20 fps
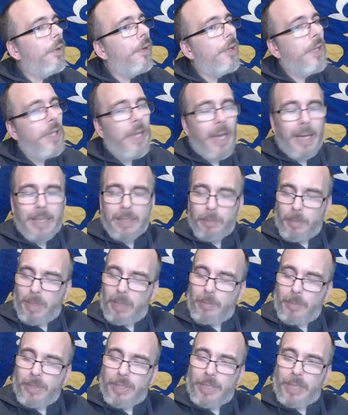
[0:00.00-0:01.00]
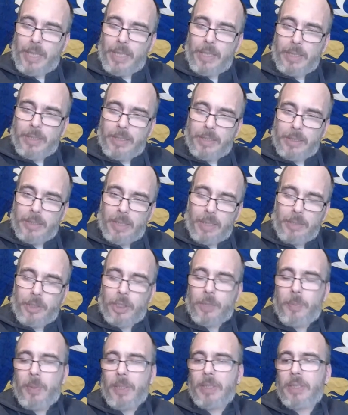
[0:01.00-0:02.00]
He has made mistakes, and
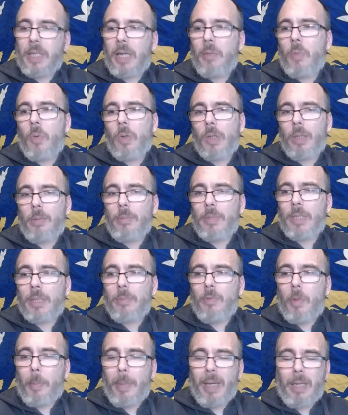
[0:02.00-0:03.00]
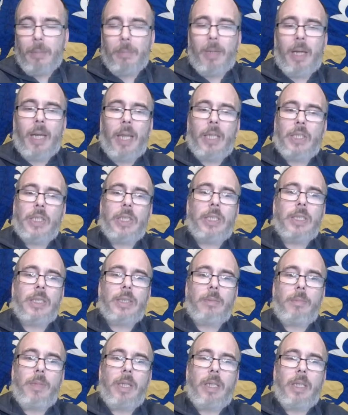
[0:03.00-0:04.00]
just because I want him to remain manager
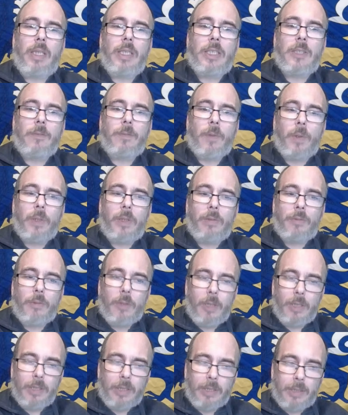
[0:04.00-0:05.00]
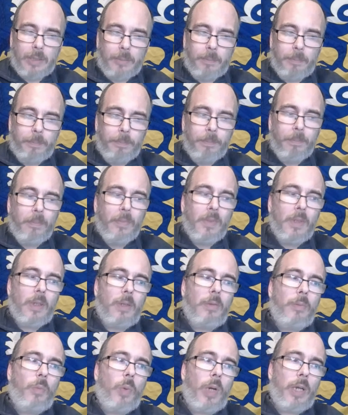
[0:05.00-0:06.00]
doesn't mean he's devoid of criticism.
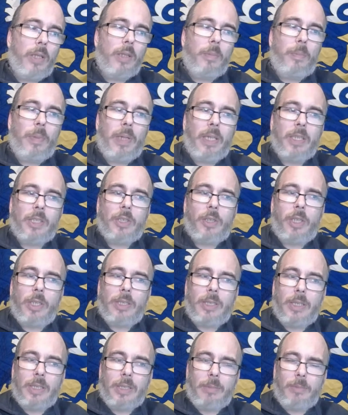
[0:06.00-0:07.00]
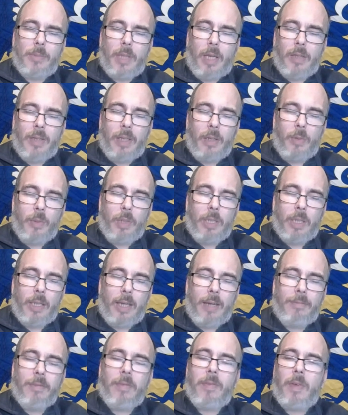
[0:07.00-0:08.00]
one of the biggest criticisms I think we can
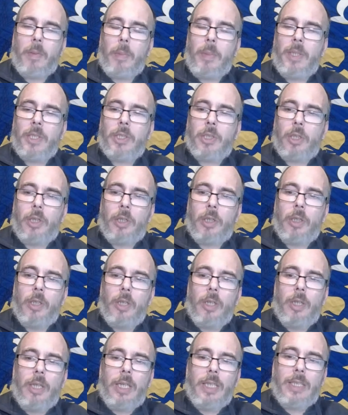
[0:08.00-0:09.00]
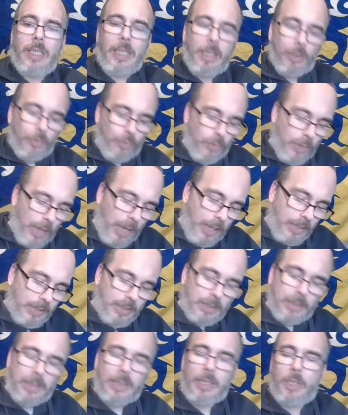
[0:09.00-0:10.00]
have of him this year is he
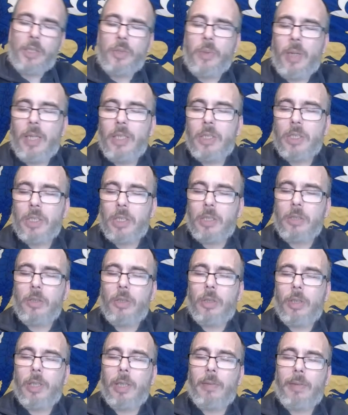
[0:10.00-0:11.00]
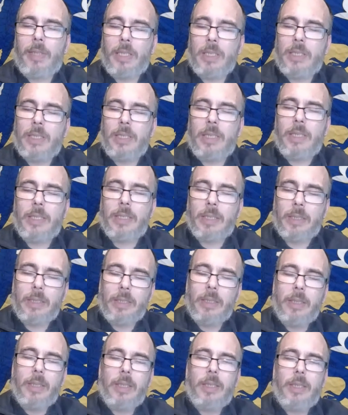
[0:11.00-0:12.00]
created a situation earlier in the season